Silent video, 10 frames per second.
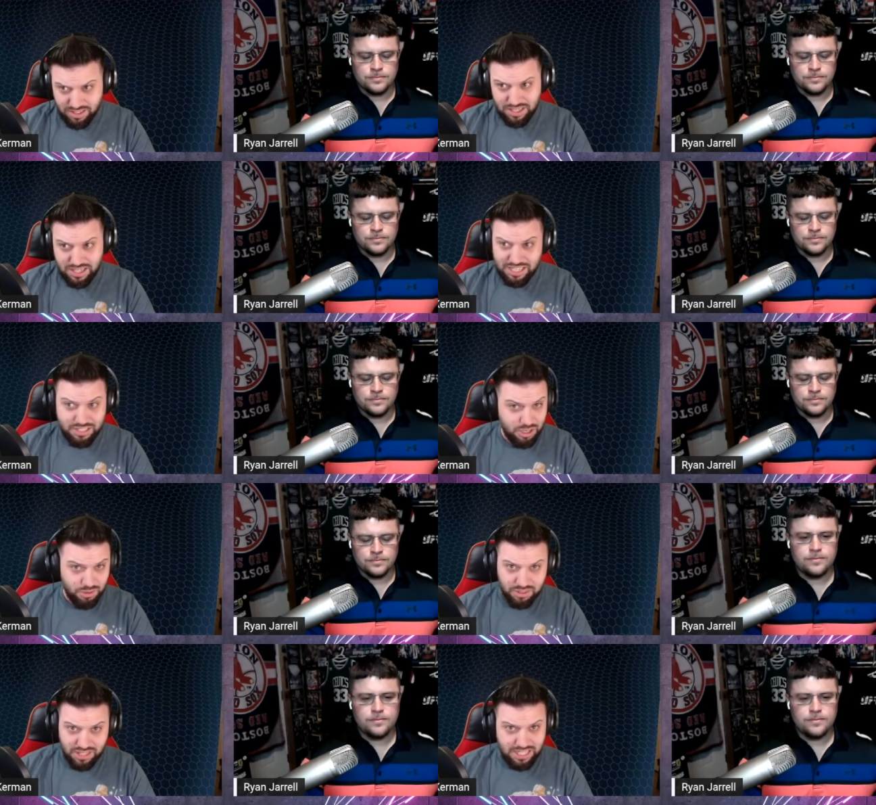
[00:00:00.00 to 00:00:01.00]
Speaker 1: and I
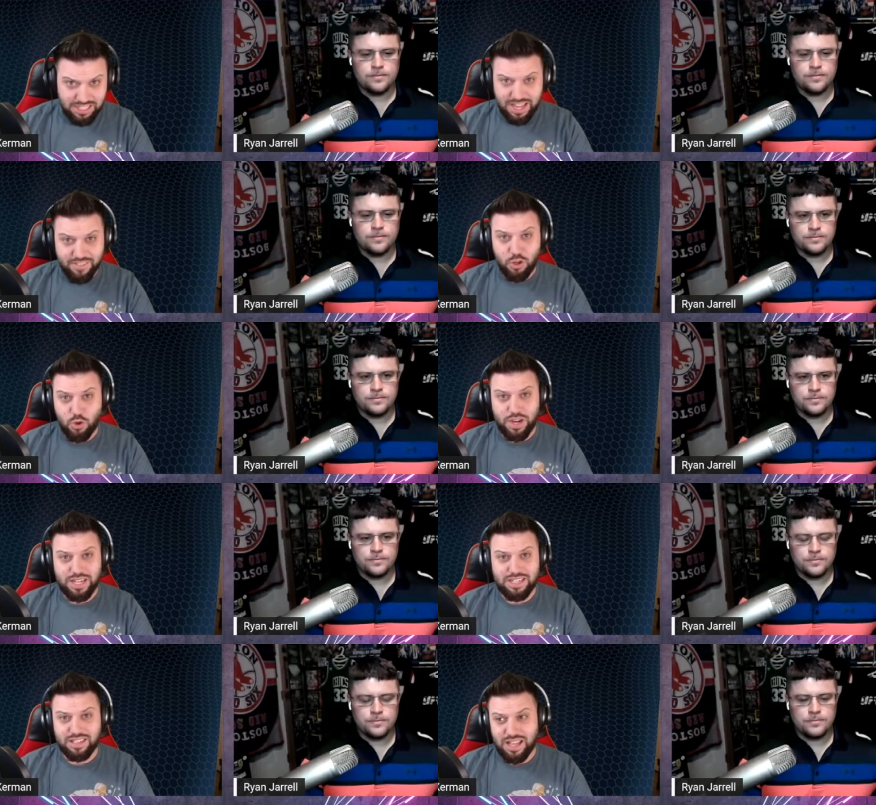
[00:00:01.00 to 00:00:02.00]
don't think Davey Grant
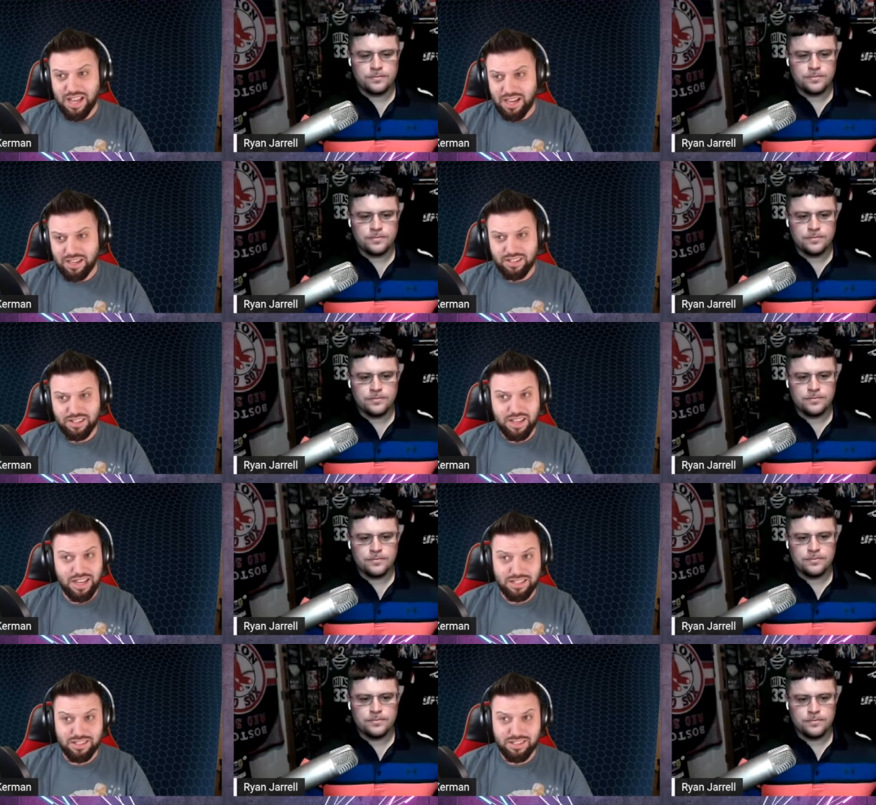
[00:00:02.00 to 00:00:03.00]
is a lock
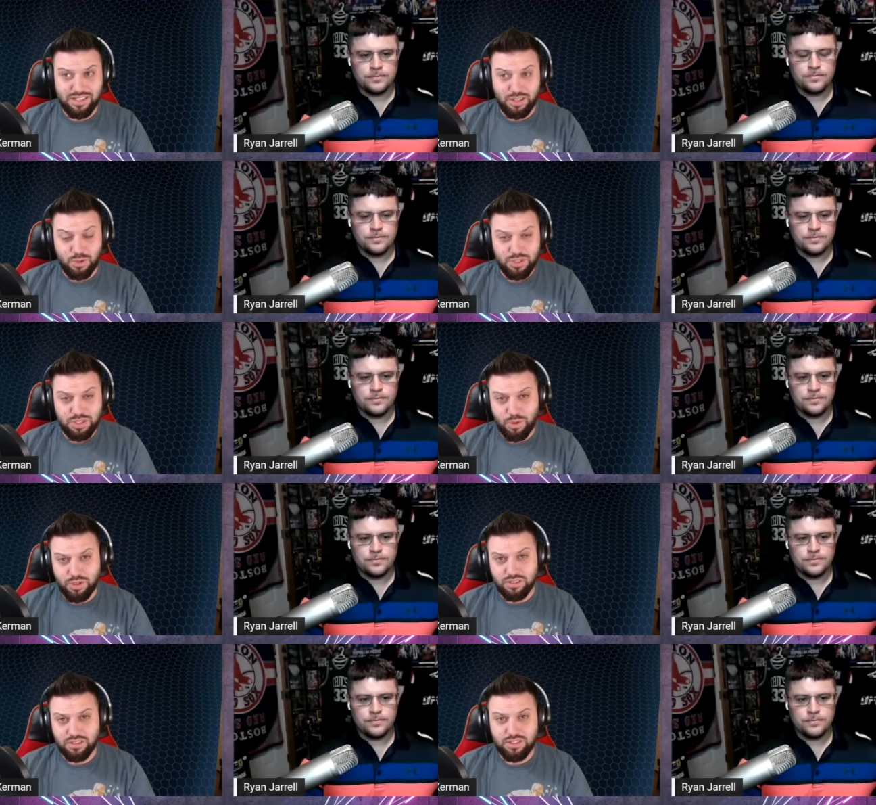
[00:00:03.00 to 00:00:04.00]
against Louis
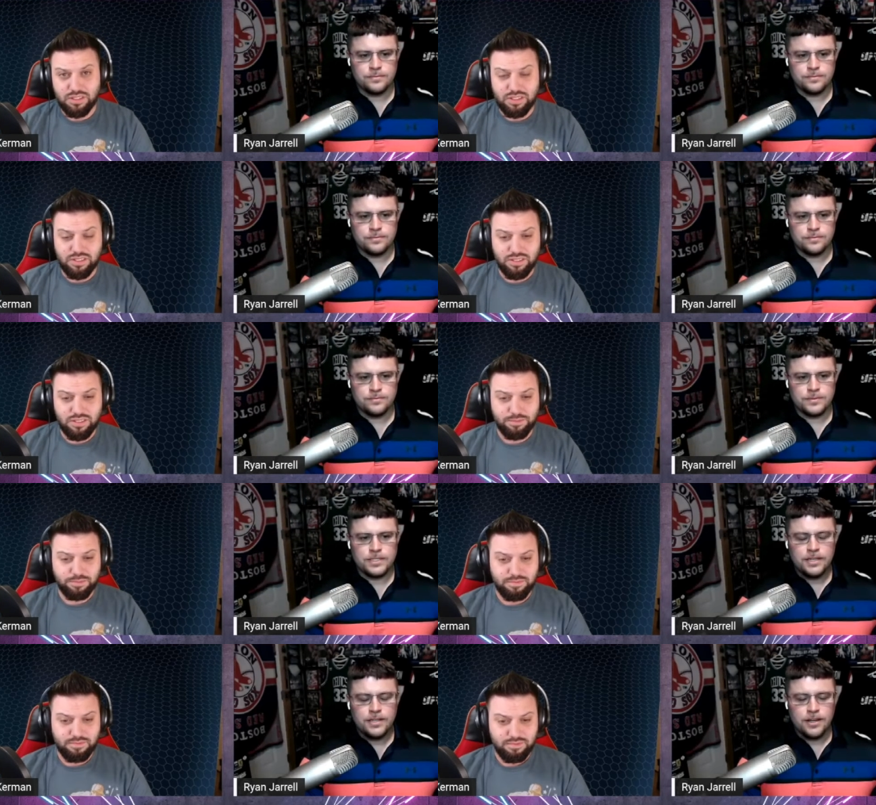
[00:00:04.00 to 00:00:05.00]
Smolka.
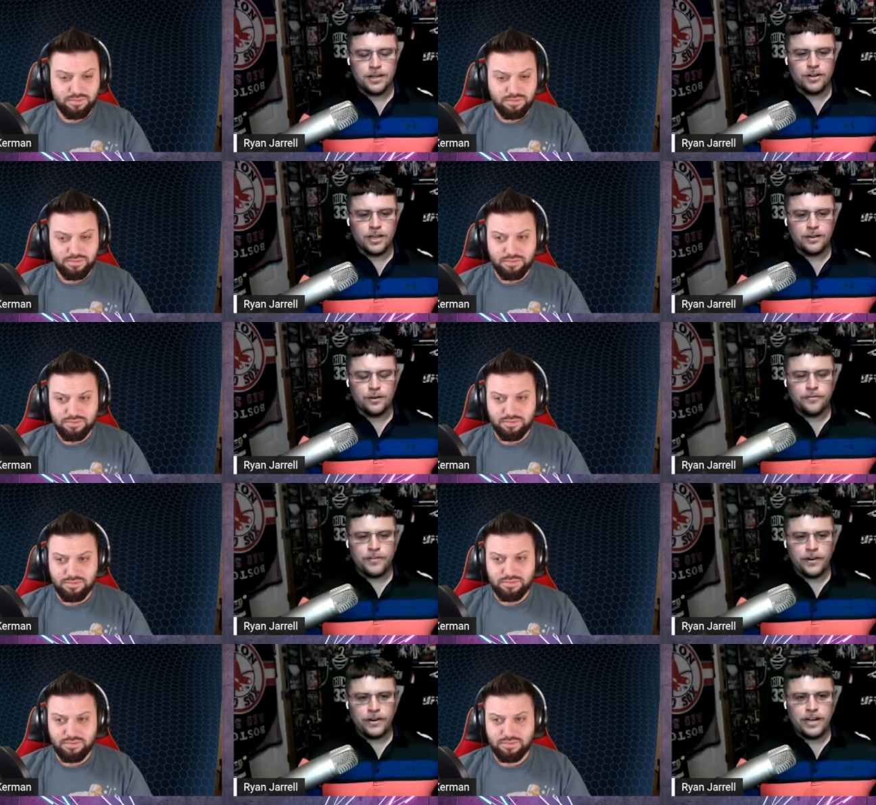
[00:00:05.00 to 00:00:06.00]
Speaker 2: Okay, well,
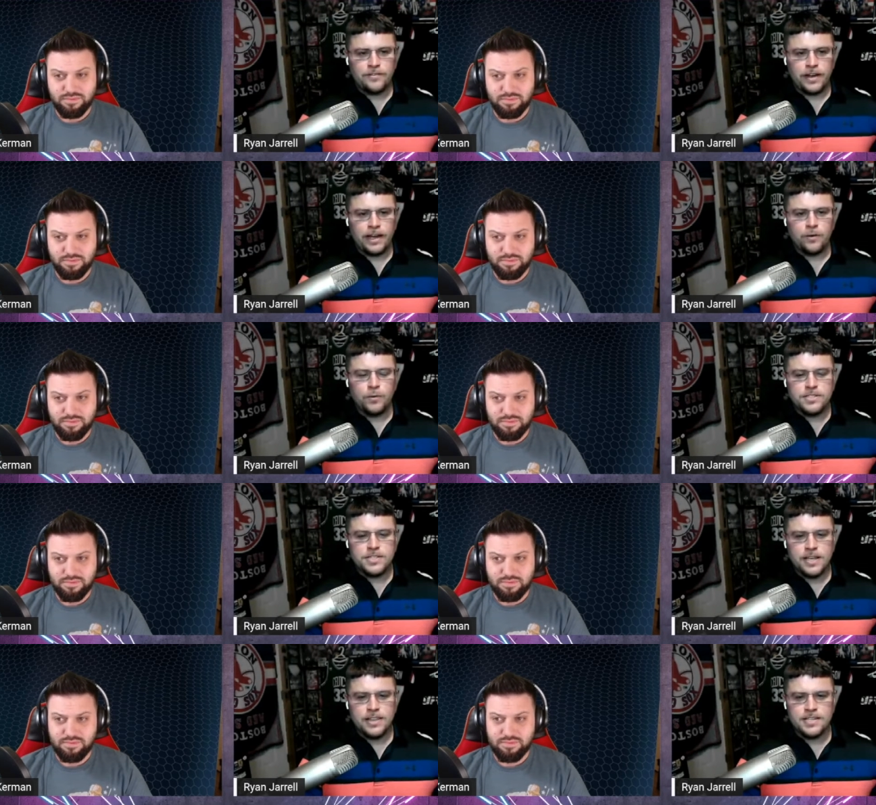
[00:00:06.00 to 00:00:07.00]
fair enough. I, I, will
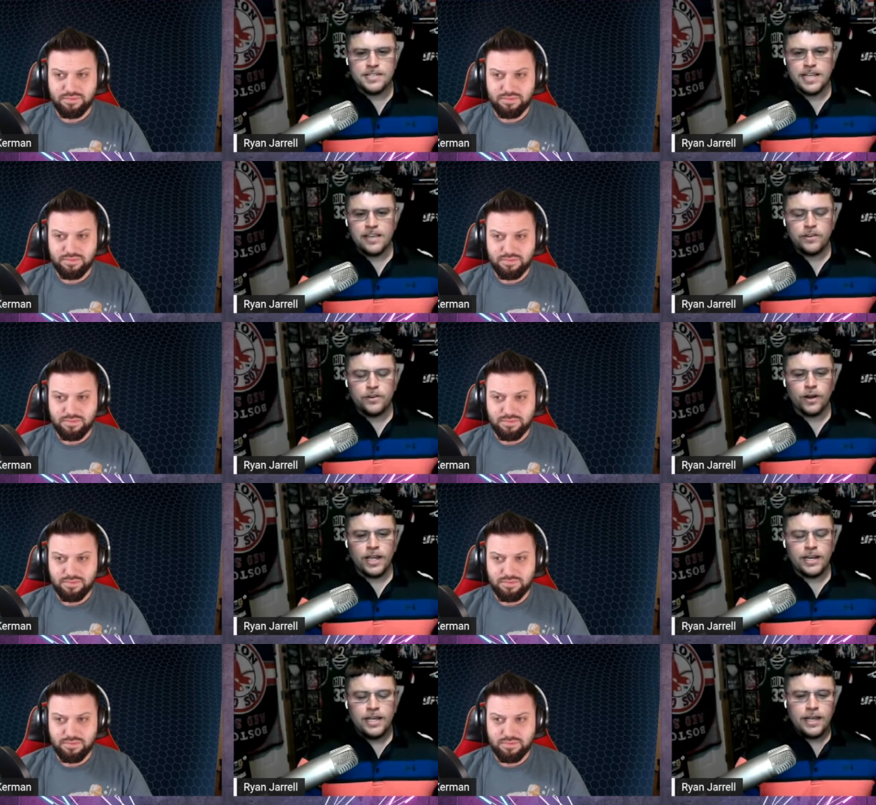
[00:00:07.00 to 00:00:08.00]
say this: Davey
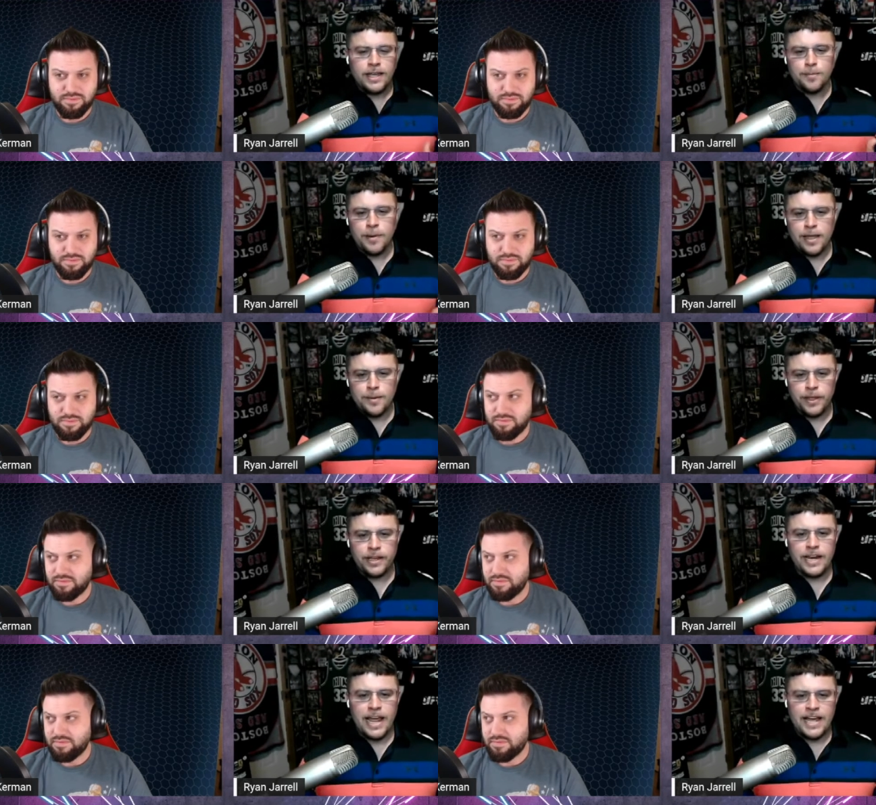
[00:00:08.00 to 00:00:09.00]
Grant, in my
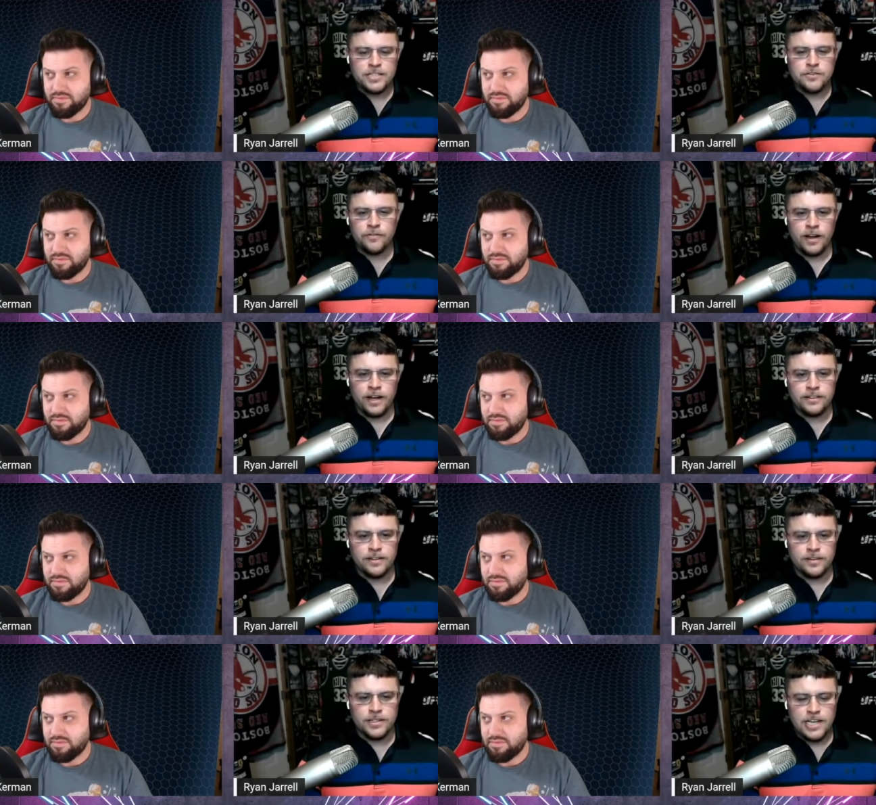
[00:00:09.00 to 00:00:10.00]
opinion, has
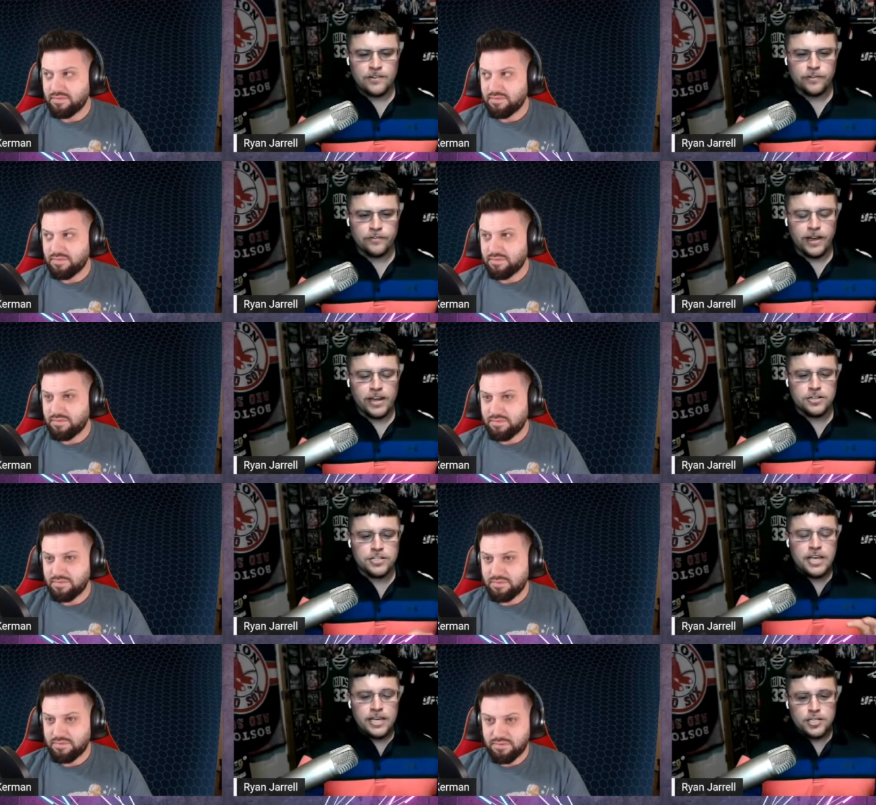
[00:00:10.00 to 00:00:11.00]
fought the, the tougher fighters.